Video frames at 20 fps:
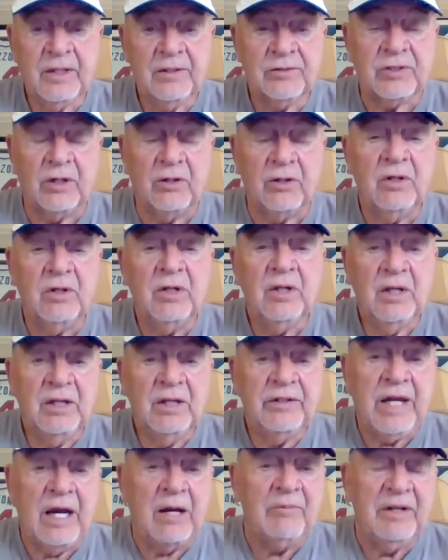So
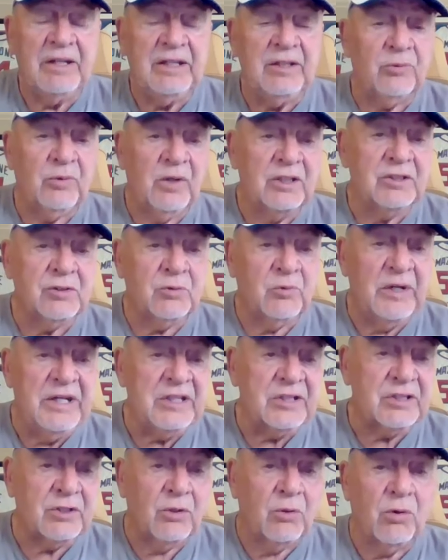how many runs
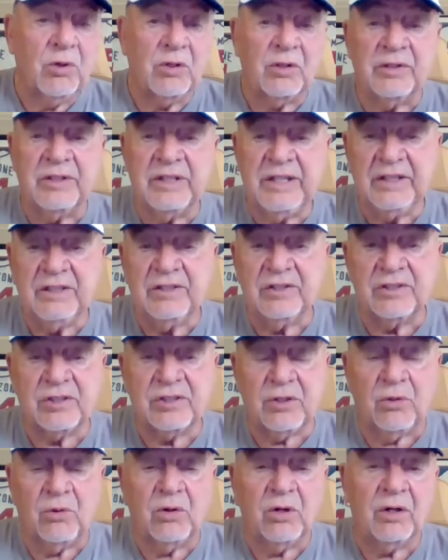we scored or didn't
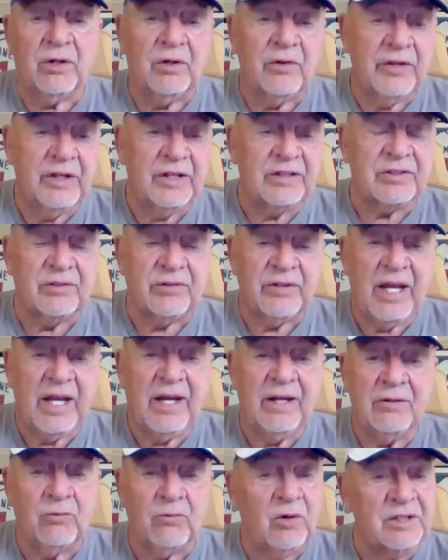score or this or
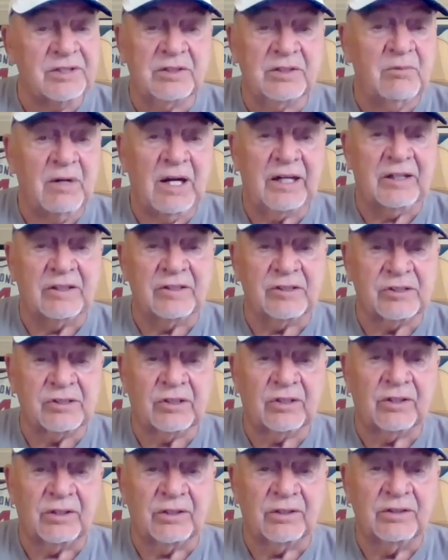that wasn't my
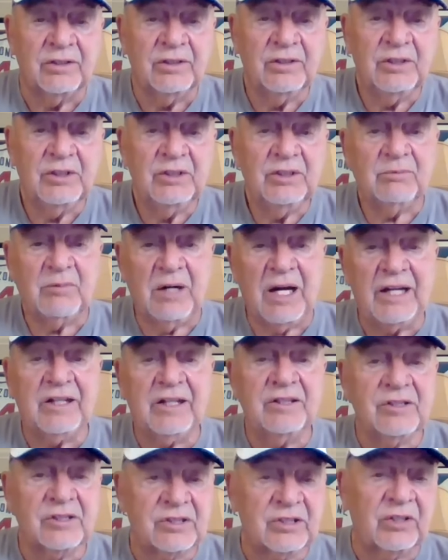concern. My
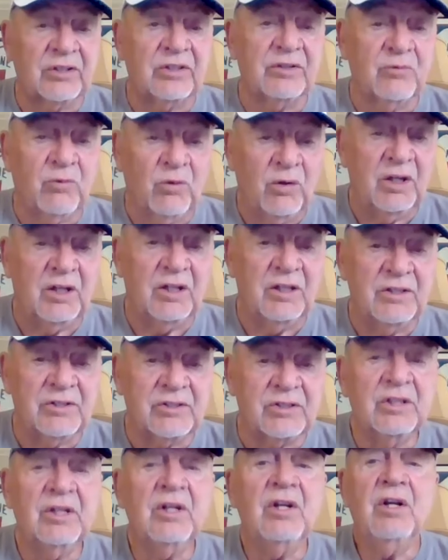concern
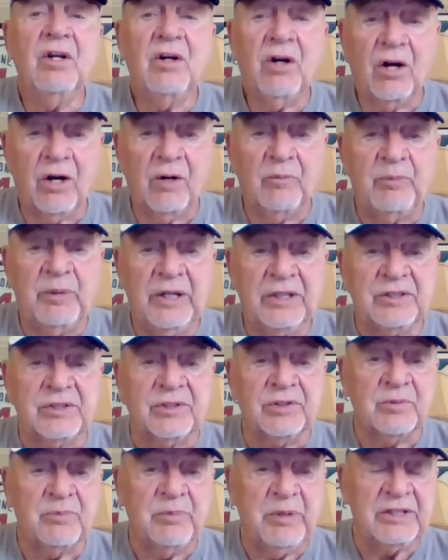was our
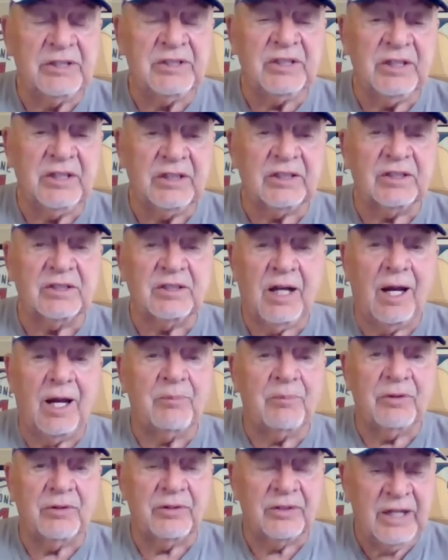pitchers pitching at the
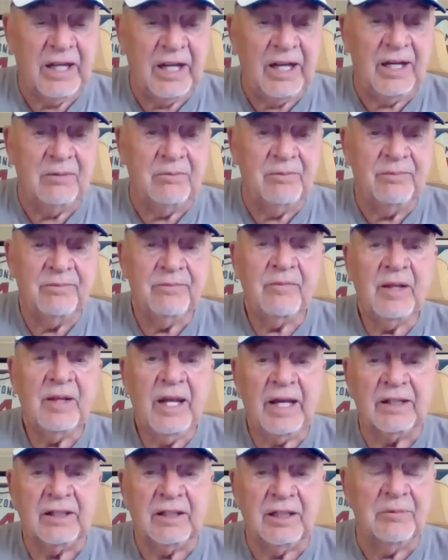top of their game
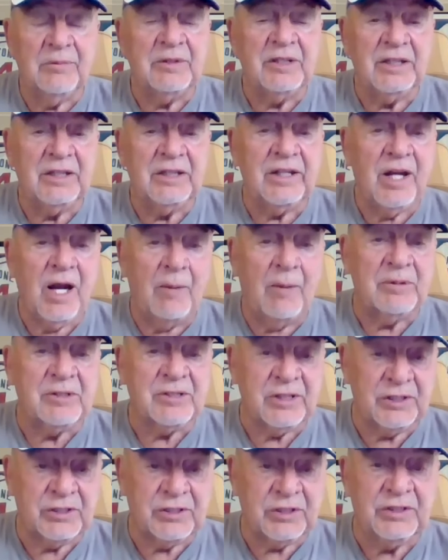and limiting the
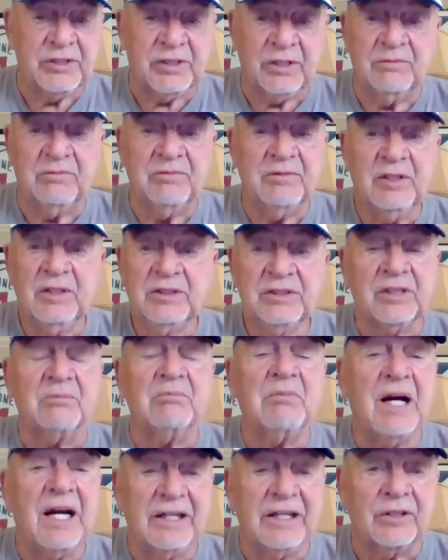opposition to to
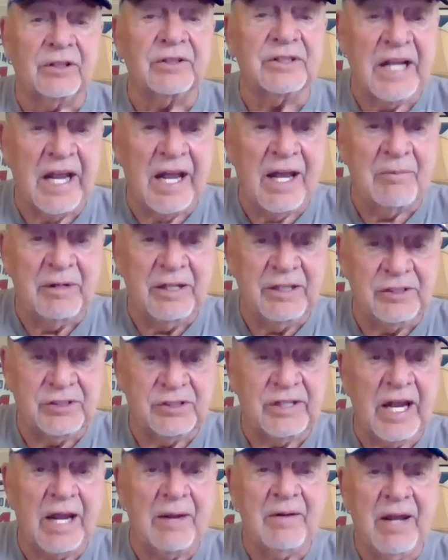minor
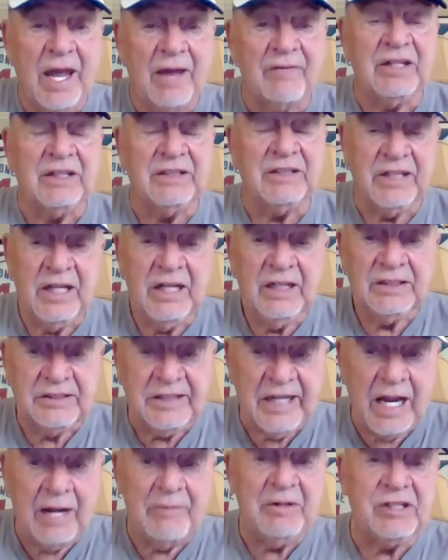damage, damn having
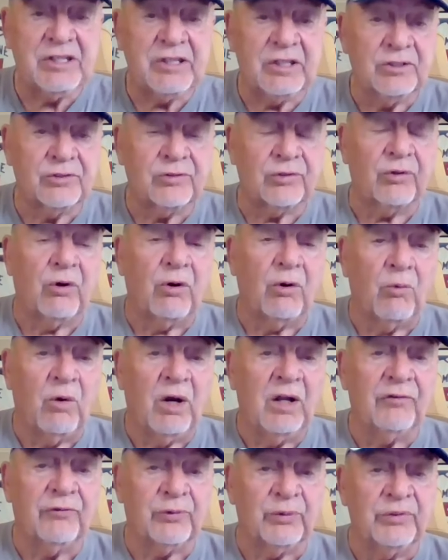damage control
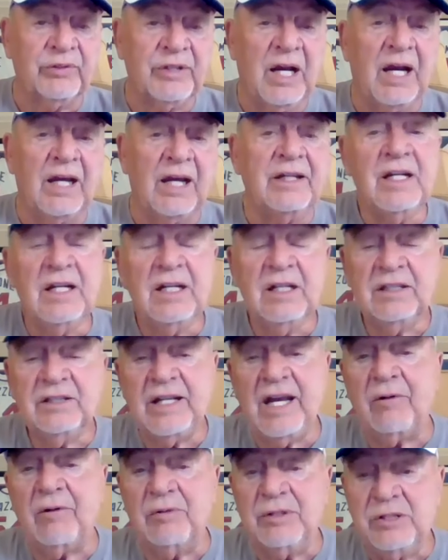one through nine.
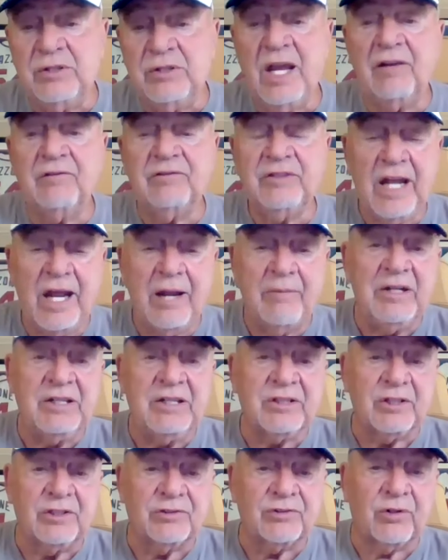Now, when you have
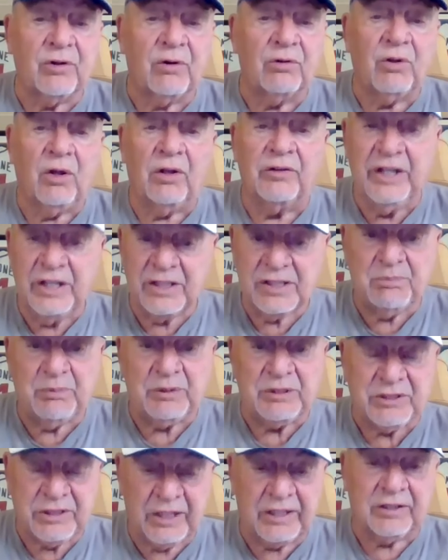damage control on this
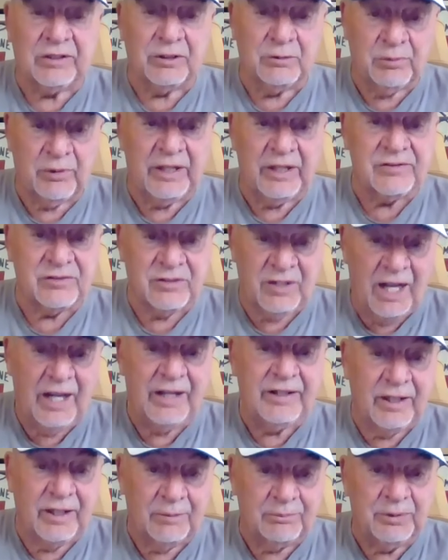particular Braves
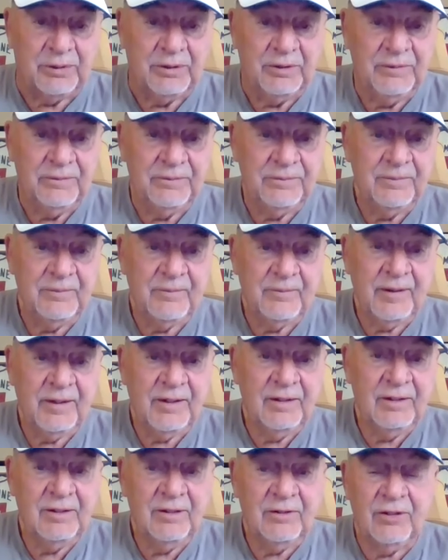lineup,
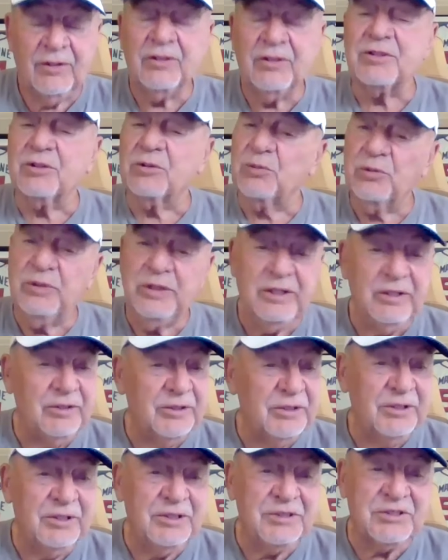there's a
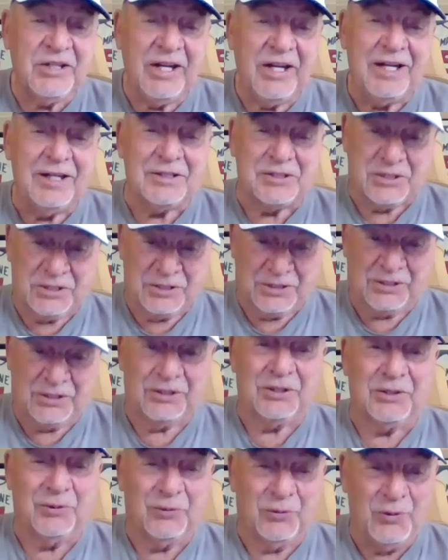real good chance you're
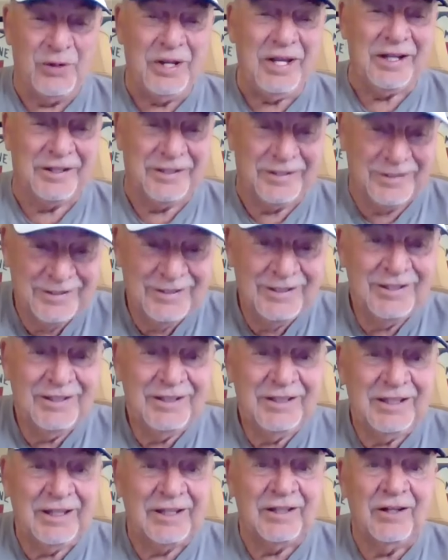going to win
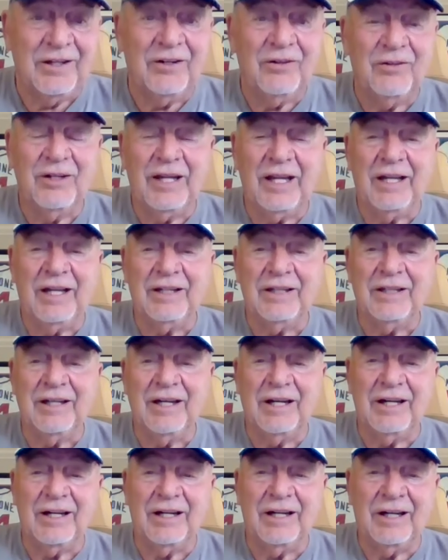you know, and
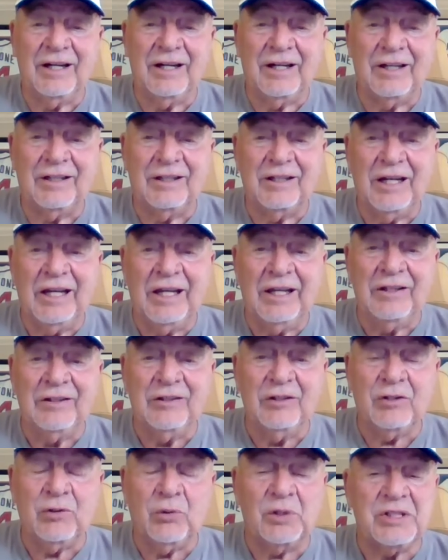uh, uh, and
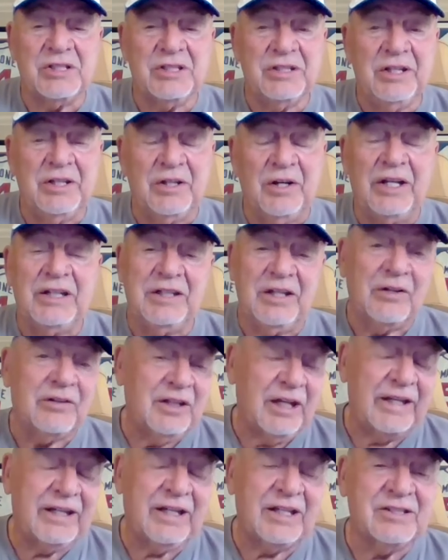of course, you know, and the
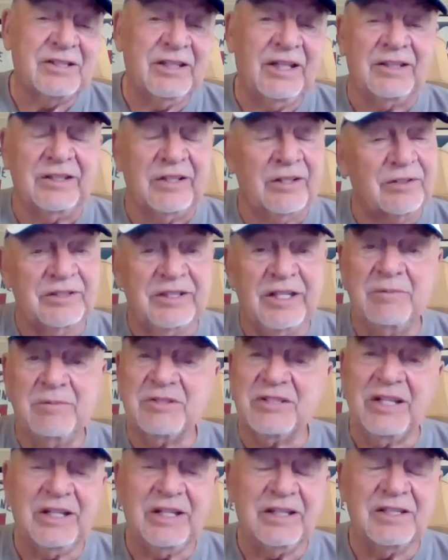other, like I said, the other
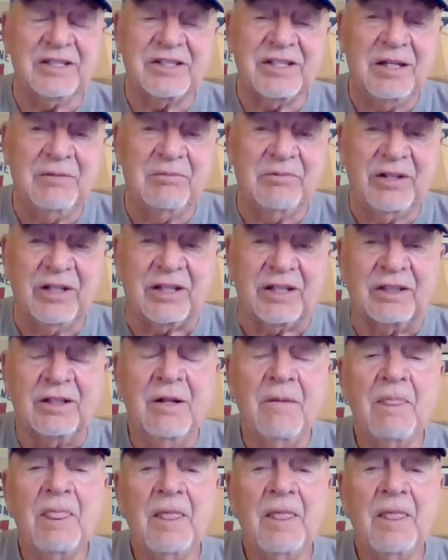team's thinking the same thing.